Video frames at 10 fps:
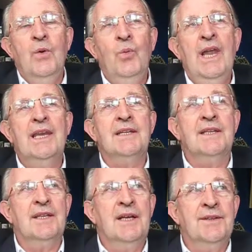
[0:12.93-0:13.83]
Well,
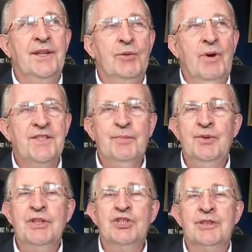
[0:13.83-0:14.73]
there was a
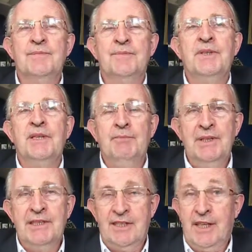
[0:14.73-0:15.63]
bridge being
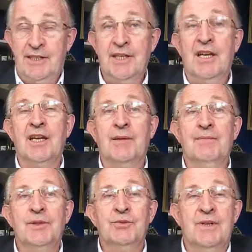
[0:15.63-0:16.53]
built at that
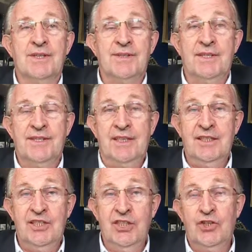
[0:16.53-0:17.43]
time. It was
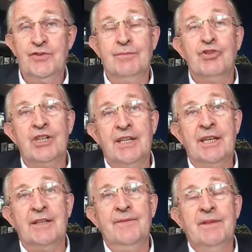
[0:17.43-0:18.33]
sending teachers from
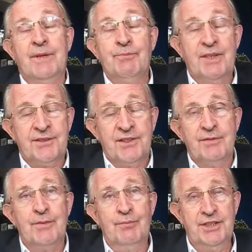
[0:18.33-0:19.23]
China, from
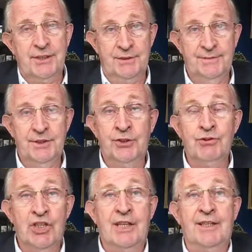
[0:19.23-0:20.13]
Britain to
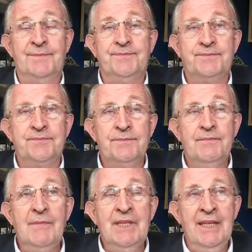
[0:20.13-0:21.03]
China.
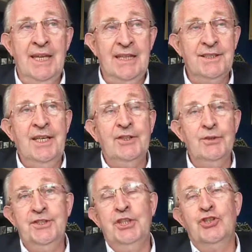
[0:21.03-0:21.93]
And
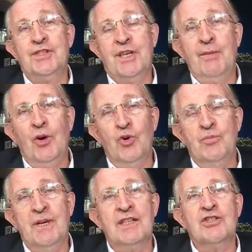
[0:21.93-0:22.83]
those teachers came
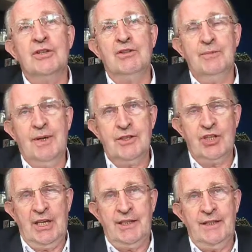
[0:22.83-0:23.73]
home and talked about
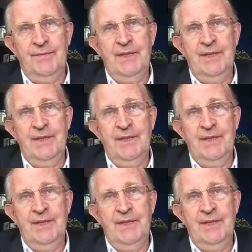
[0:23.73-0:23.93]
China.